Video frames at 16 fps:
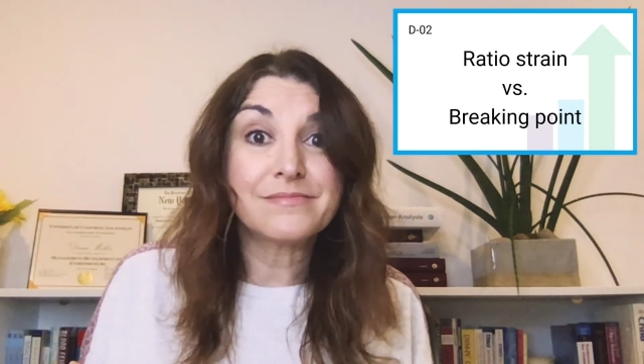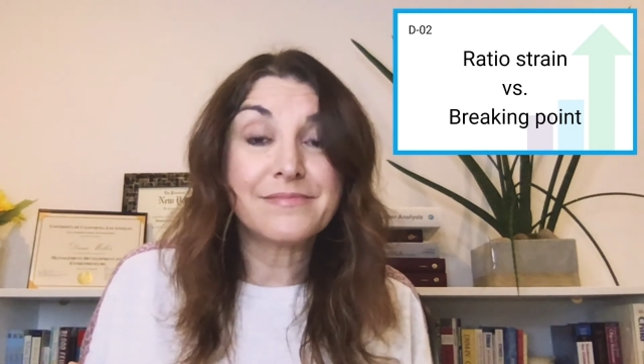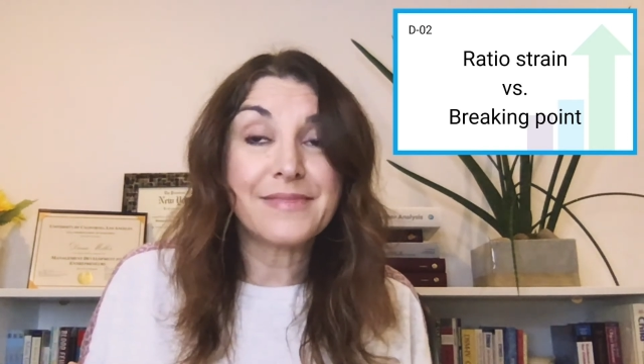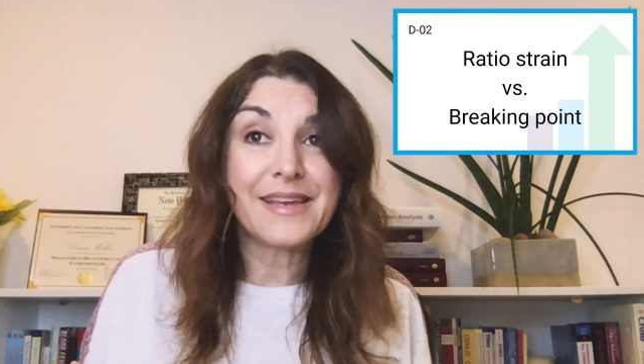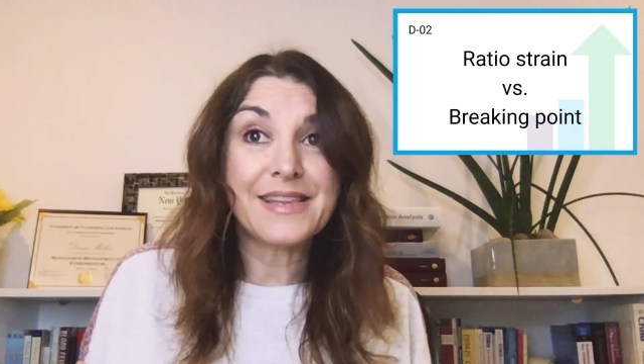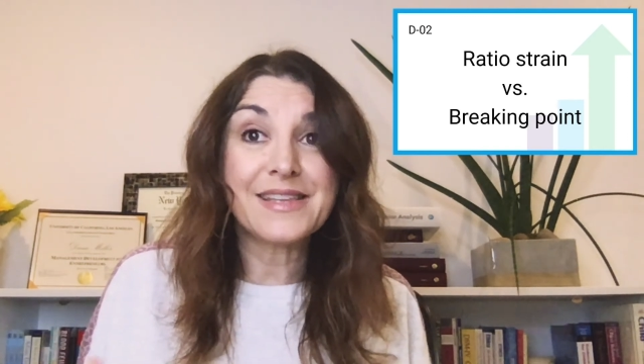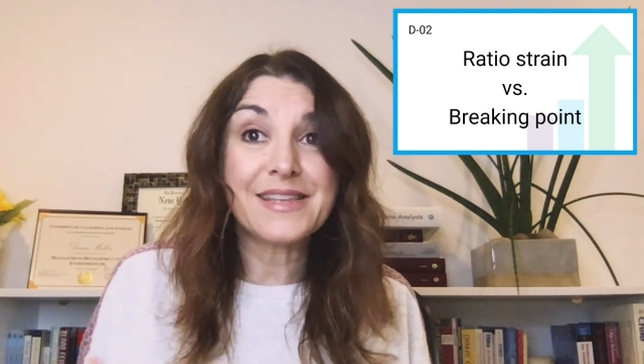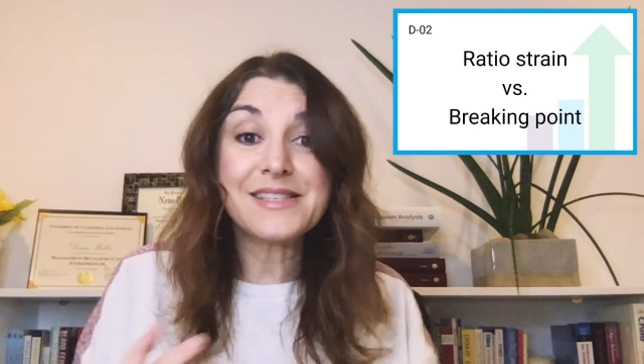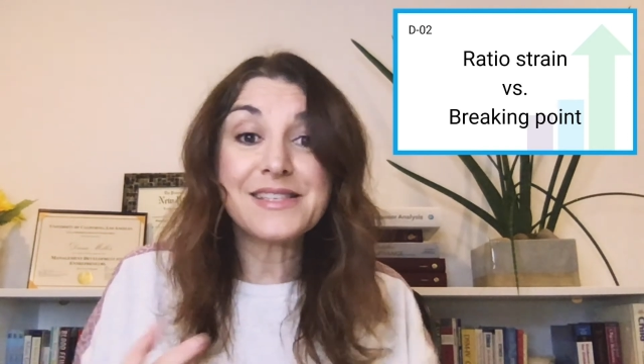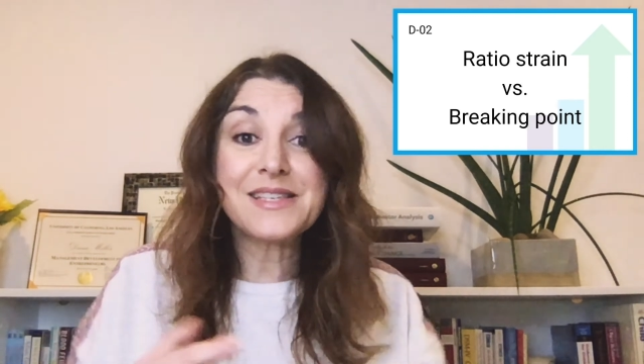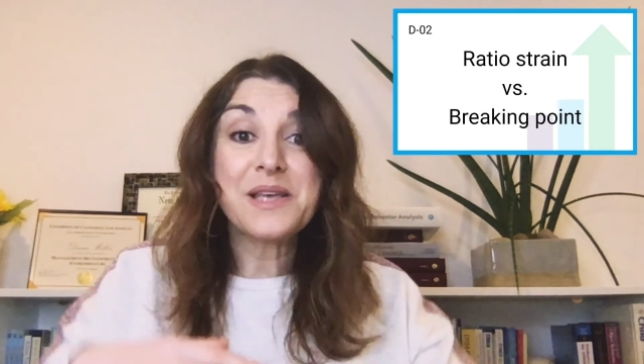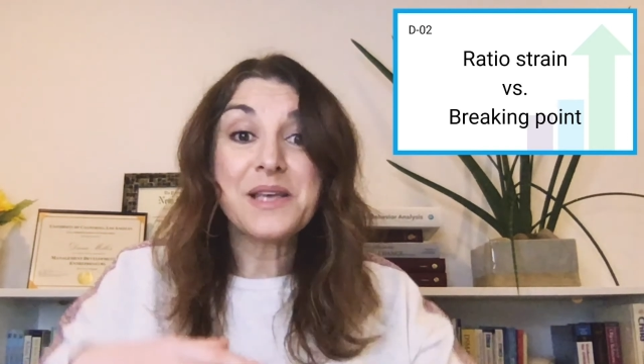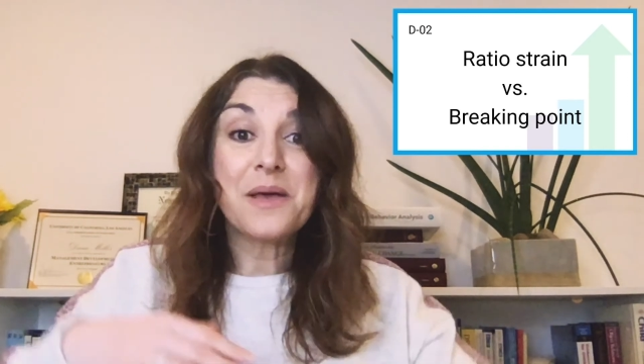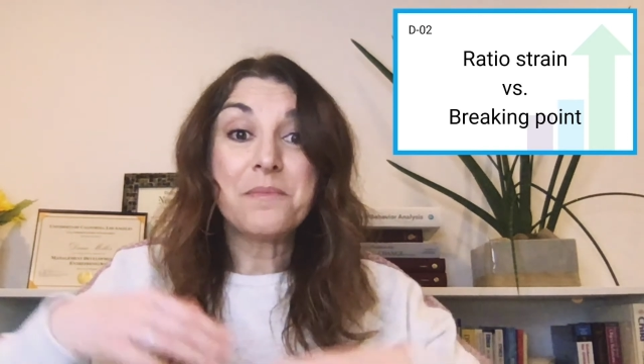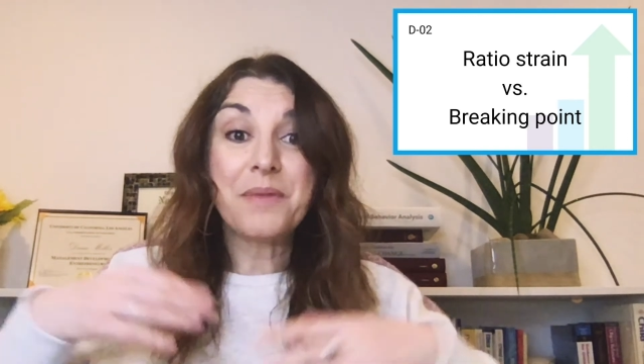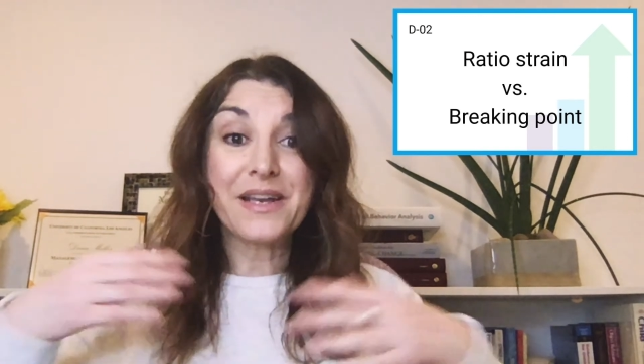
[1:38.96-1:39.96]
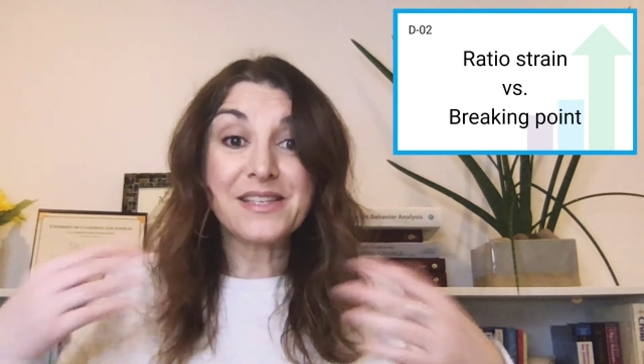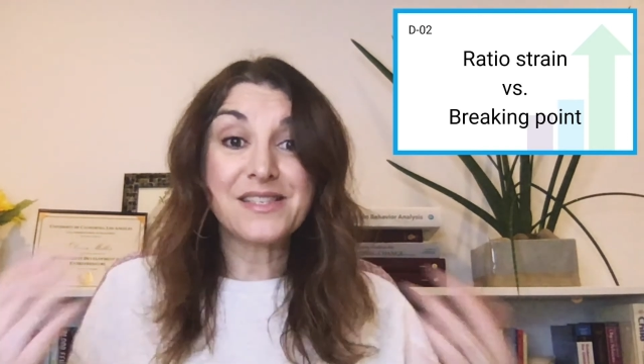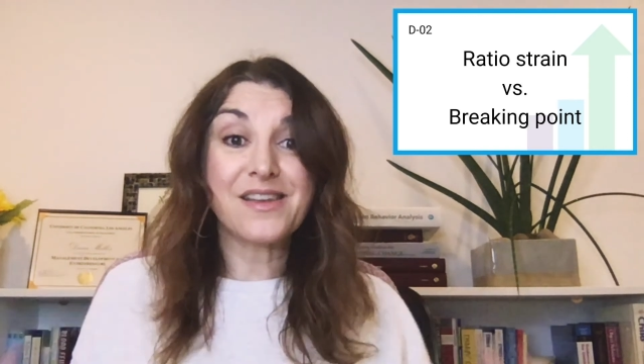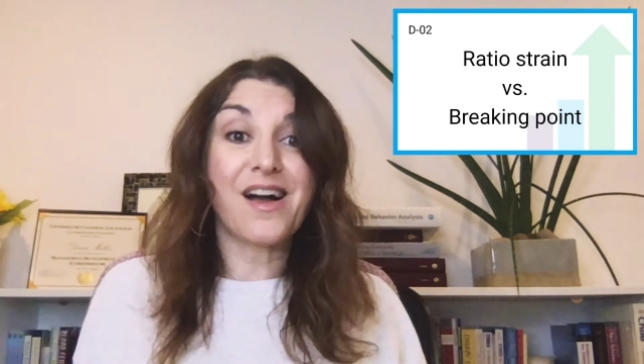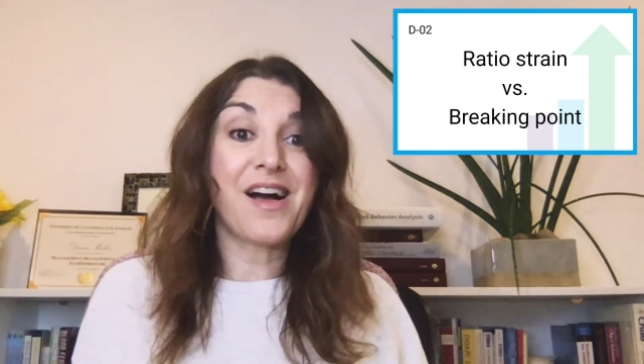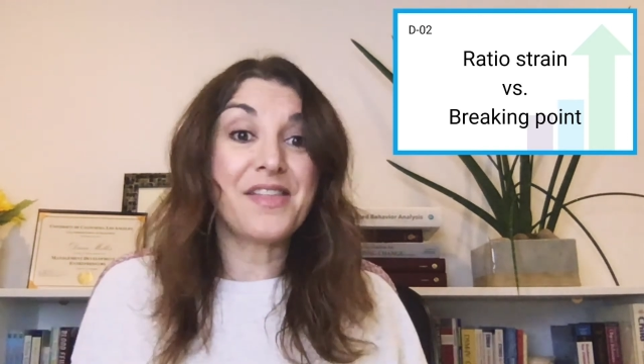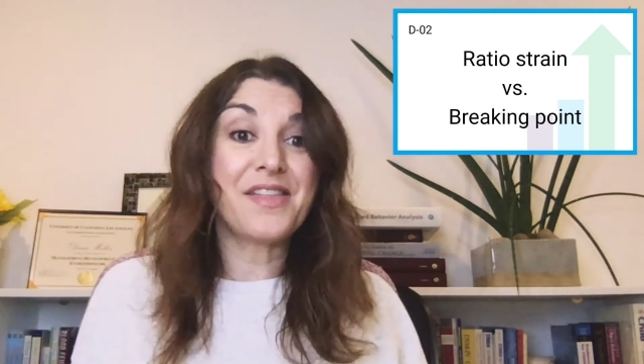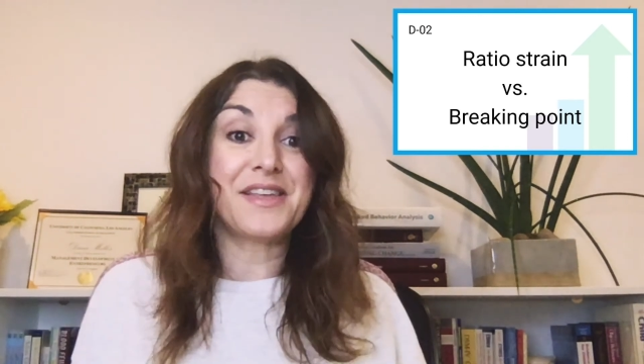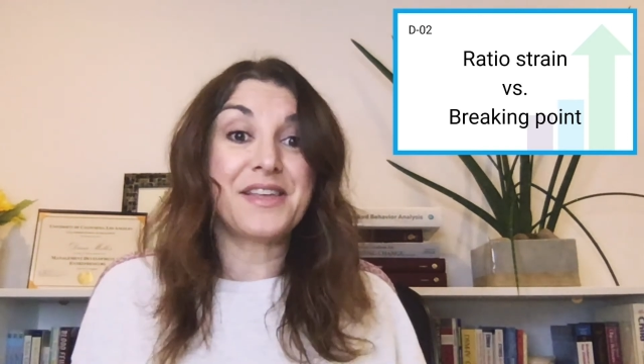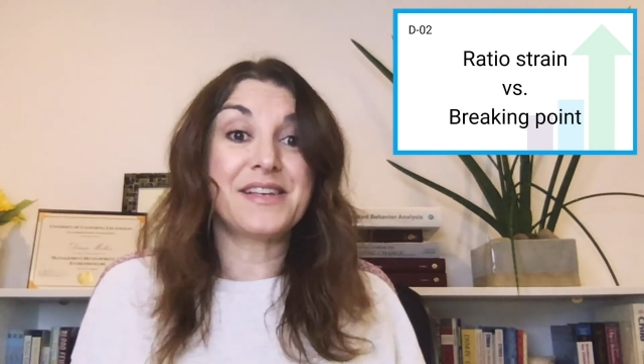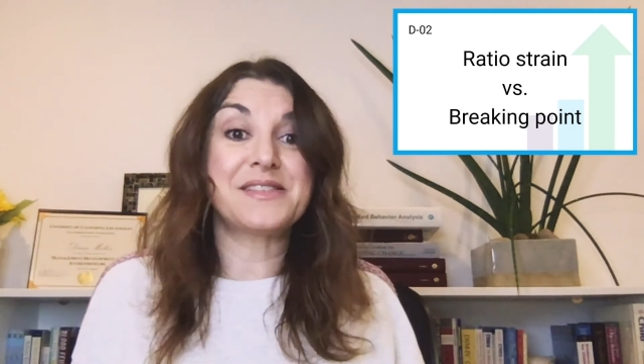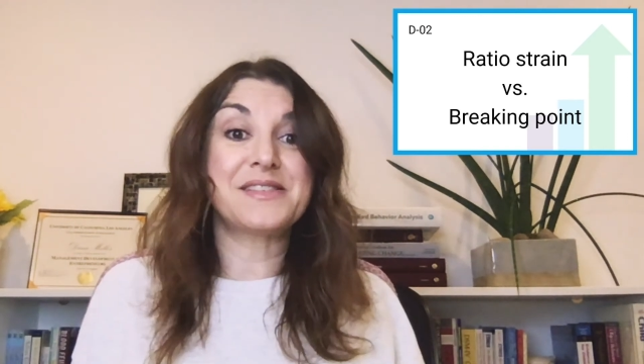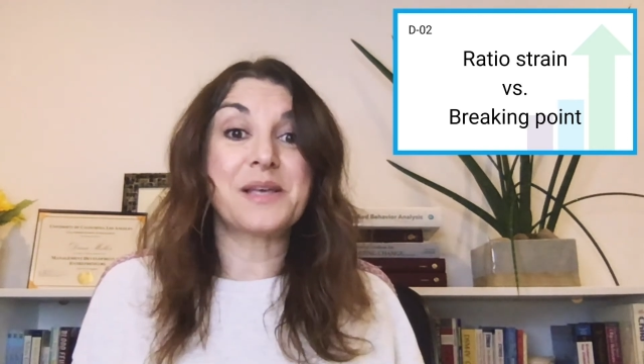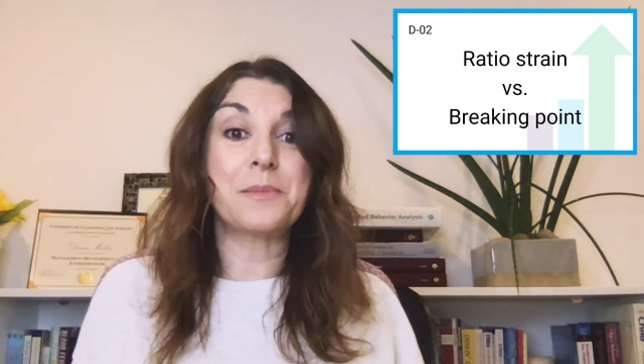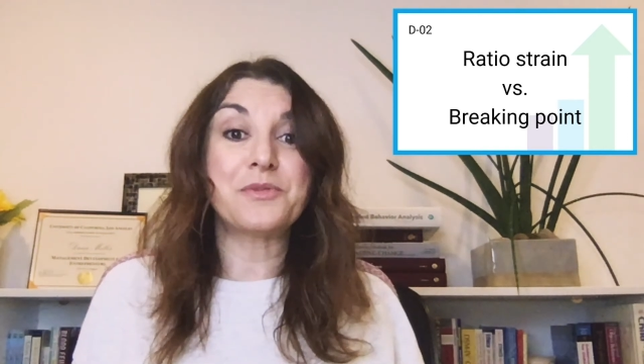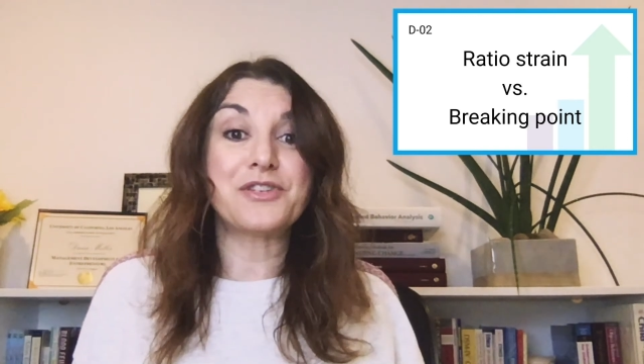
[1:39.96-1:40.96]
This is based on the
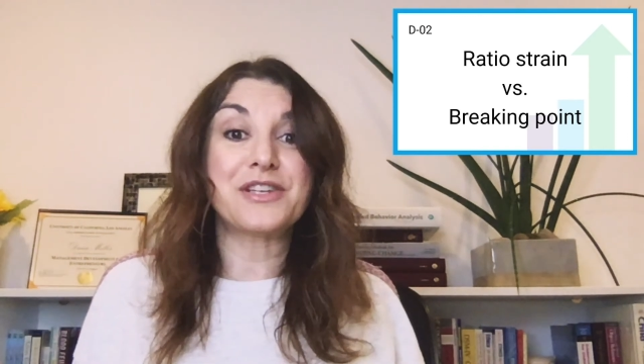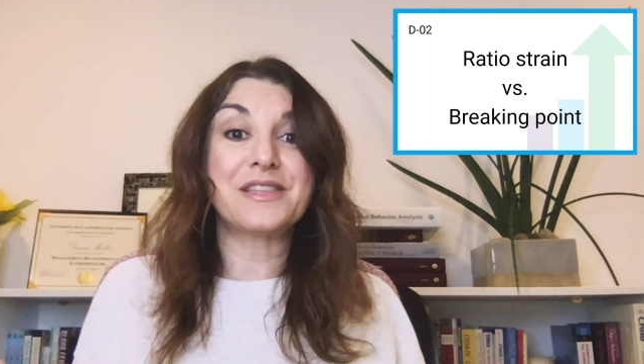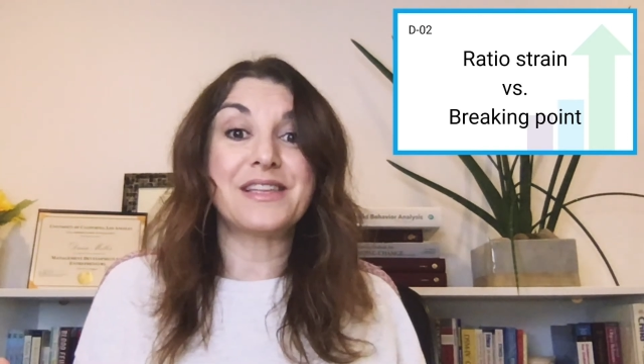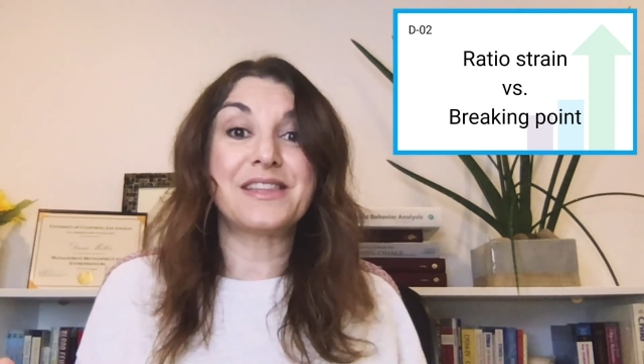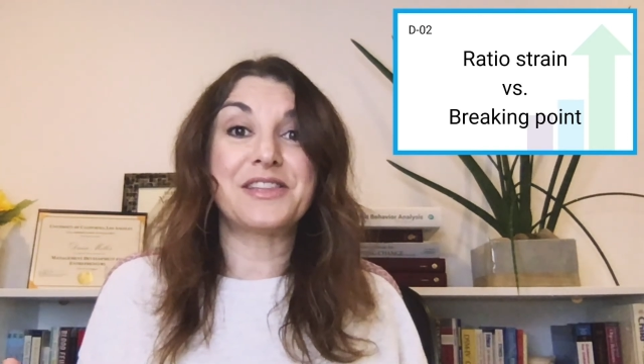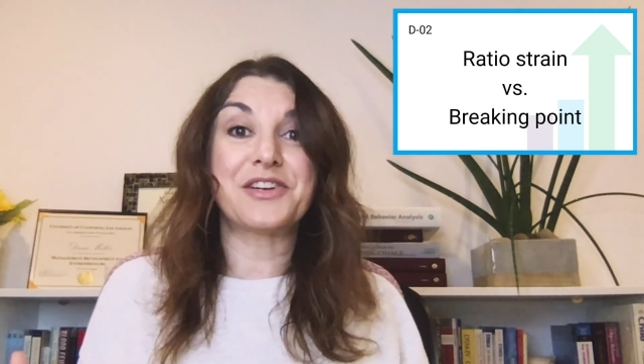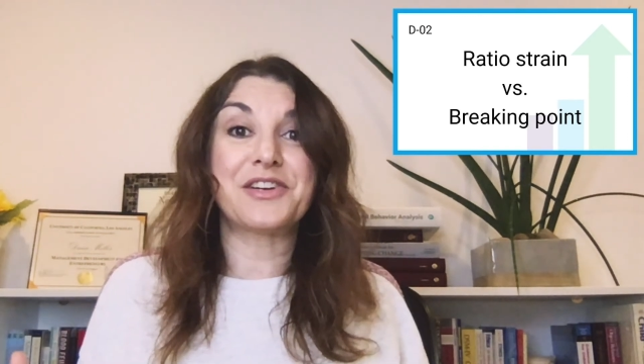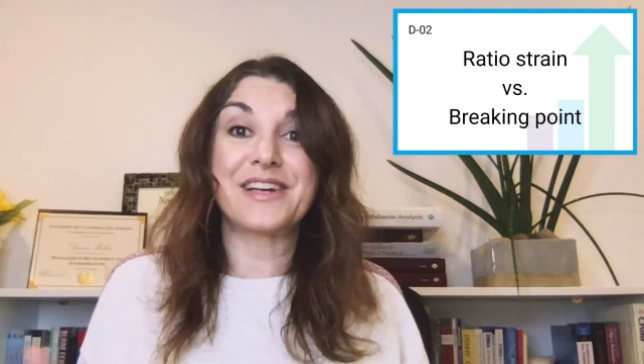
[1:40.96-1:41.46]
assumption that there